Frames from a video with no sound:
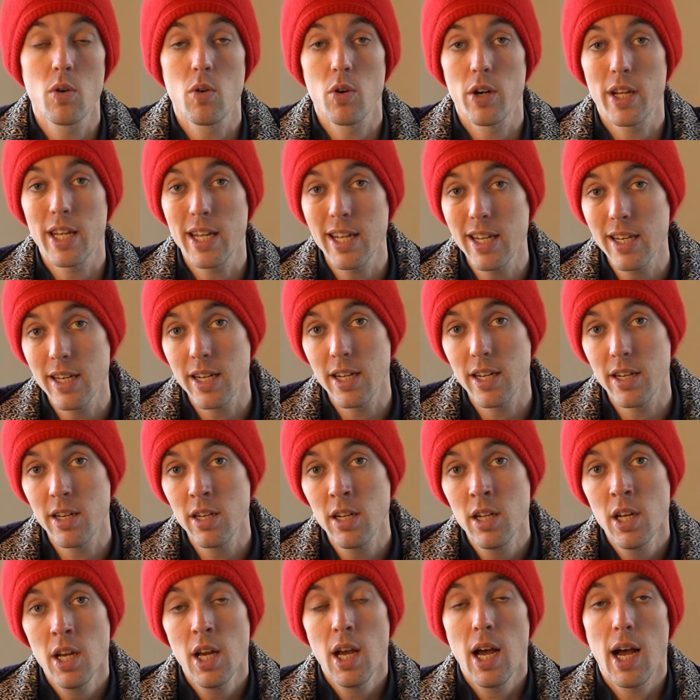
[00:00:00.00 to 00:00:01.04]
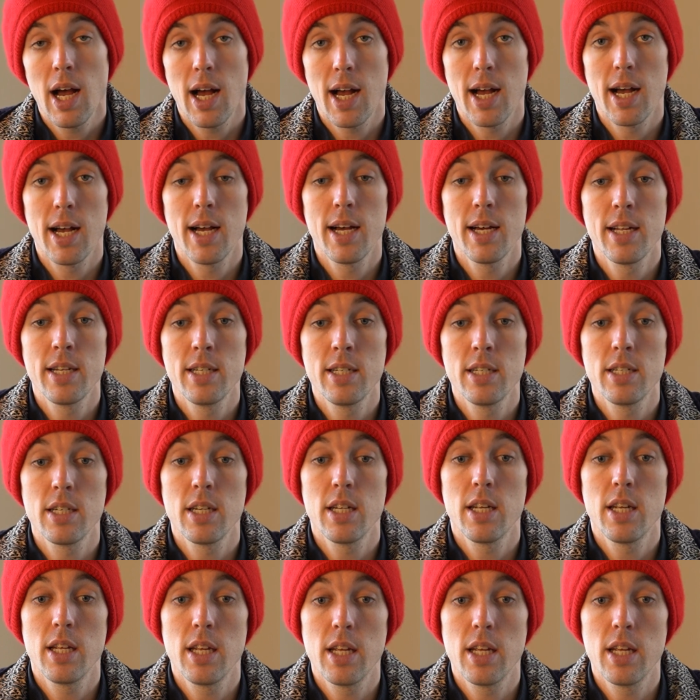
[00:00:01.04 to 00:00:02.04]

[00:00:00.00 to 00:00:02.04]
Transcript: or eating, and